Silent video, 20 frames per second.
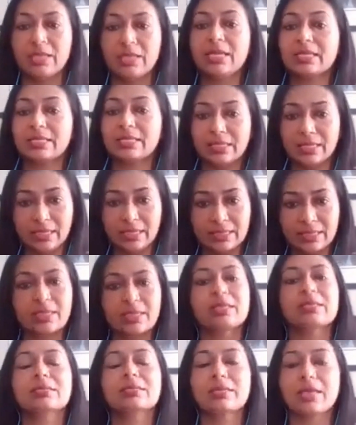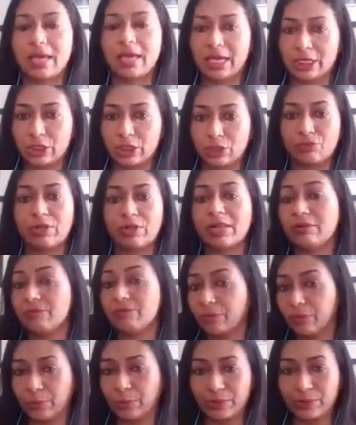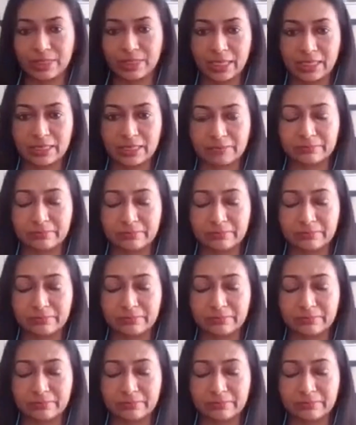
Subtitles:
C6H12O6.